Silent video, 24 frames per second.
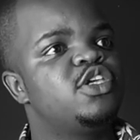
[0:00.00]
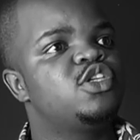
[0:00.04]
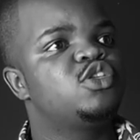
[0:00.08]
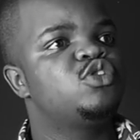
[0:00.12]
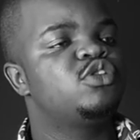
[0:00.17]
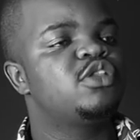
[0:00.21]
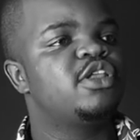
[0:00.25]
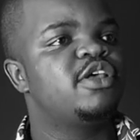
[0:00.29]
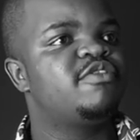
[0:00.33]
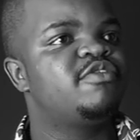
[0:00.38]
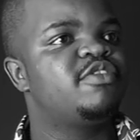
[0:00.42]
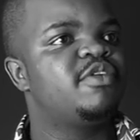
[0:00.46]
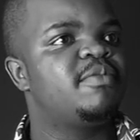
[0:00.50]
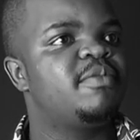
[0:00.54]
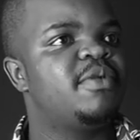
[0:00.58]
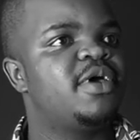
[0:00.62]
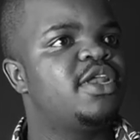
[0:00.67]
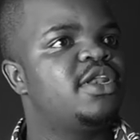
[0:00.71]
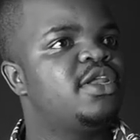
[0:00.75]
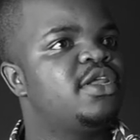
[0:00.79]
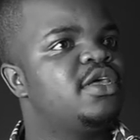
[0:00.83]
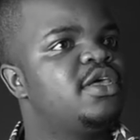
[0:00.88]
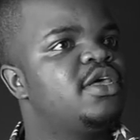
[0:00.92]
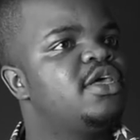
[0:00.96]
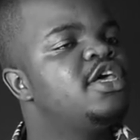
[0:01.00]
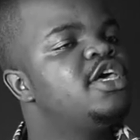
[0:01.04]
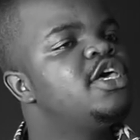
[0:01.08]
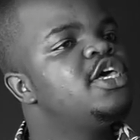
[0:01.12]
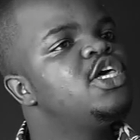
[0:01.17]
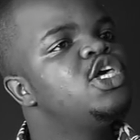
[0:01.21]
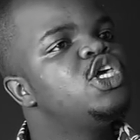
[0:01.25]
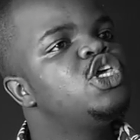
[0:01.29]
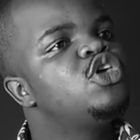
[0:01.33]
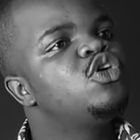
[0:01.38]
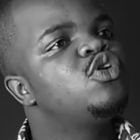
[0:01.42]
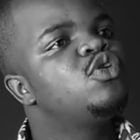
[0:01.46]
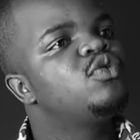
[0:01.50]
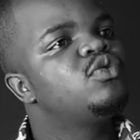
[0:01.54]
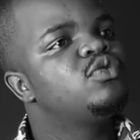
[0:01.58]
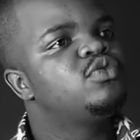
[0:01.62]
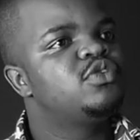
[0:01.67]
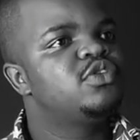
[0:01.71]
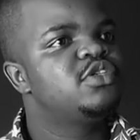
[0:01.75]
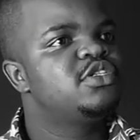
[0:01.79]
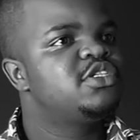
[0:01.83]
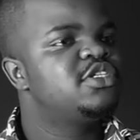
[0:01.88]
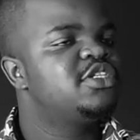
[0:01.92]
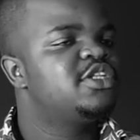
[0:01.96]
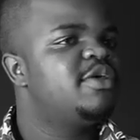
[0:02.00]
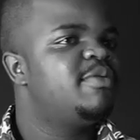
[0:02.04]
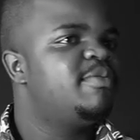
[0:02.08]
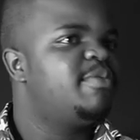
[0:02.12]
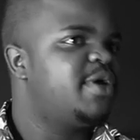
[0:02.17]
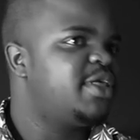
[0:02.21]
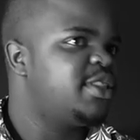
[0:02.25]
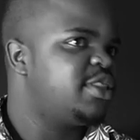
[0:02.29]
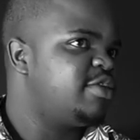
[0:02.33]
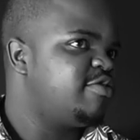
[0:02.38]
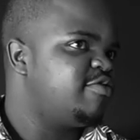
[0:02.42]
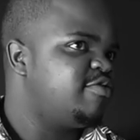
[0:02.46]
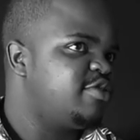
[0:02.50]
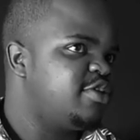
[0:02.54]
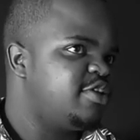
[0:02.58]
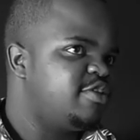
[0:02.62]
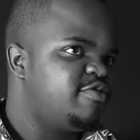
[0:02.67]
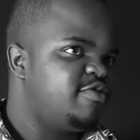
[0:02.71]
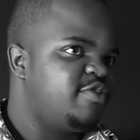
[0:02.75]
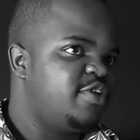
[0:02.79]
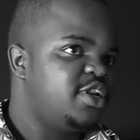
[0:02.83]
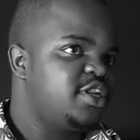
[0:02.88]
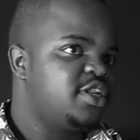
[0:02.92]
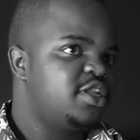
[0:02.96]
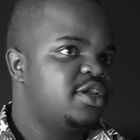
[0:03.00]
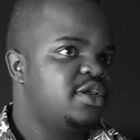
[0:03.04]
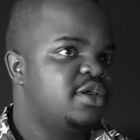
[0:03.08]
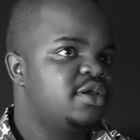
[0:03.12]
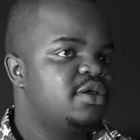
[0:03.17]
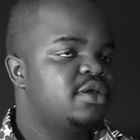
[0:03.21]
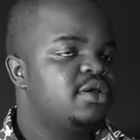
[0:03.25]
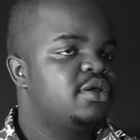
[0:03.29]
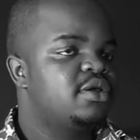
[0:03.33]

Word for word: years, you have the money. You could do it in a month if you had funding